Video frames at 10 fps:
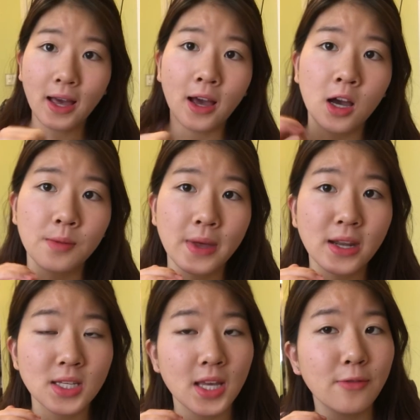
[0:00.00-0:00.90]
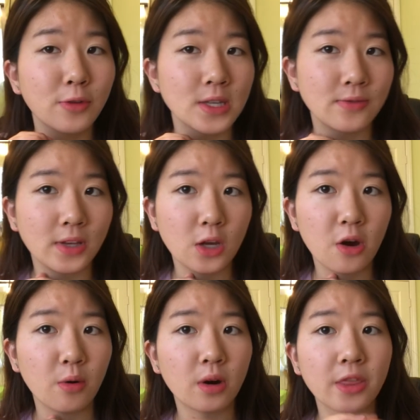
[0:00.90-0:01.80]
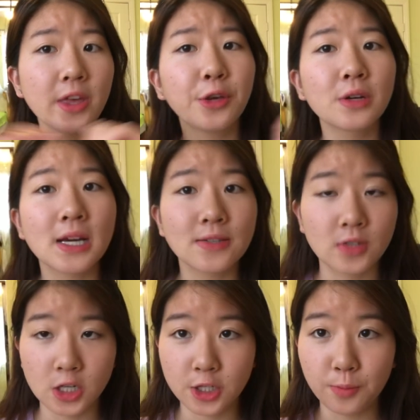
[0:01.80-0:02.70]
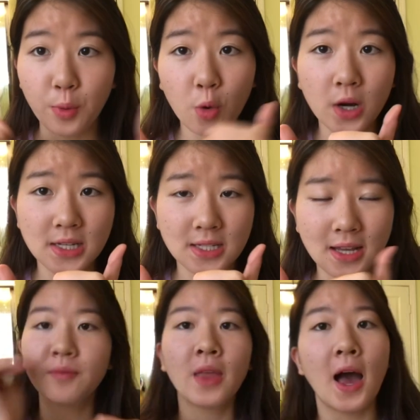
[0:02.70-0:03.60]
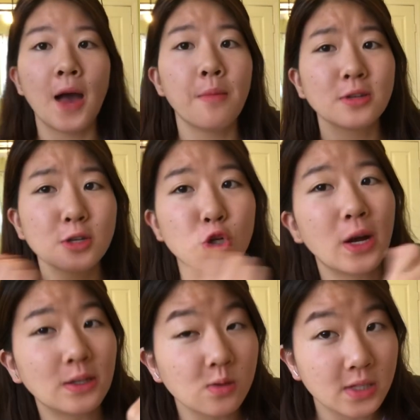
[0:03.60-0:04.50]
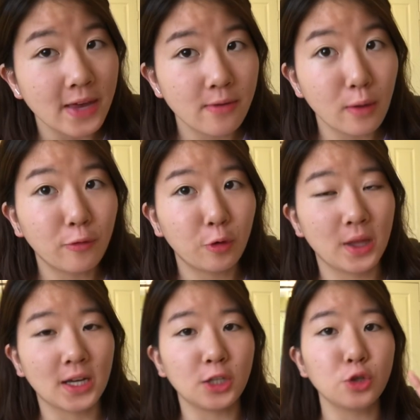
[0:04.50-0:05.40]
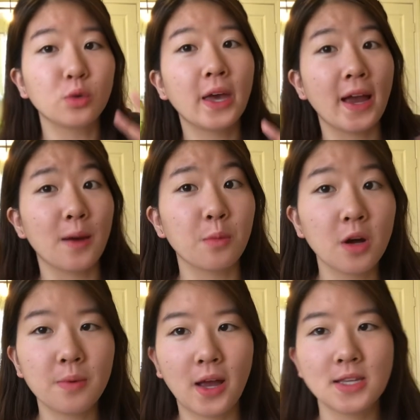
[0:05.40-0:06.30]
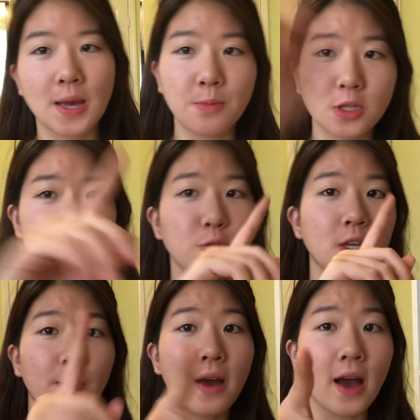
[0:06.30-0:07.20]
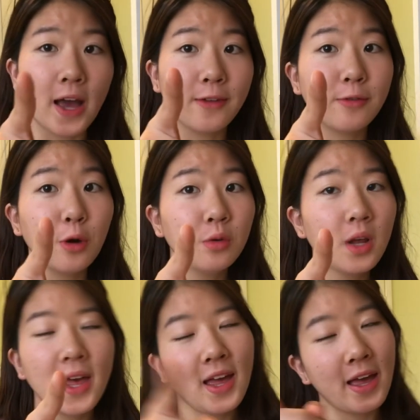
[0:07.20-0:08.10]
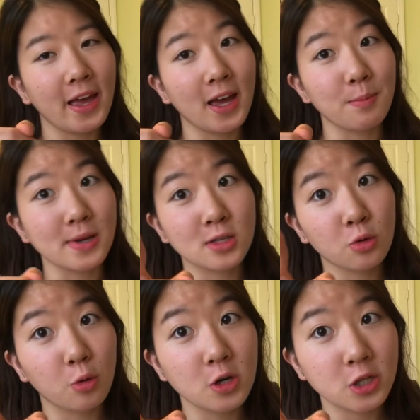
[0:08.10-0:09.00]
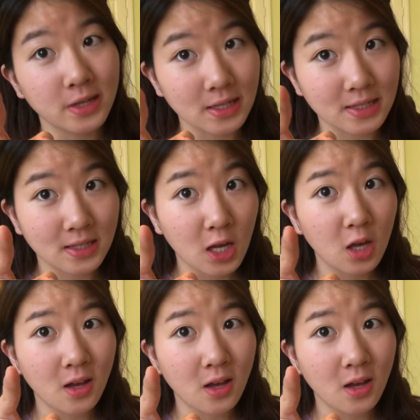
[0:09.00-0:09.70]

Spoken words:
That is it for this video. I want to thank you guys for your support. I'm also trying to save up for like a new camera because I'm just using my iPhone, and my storage is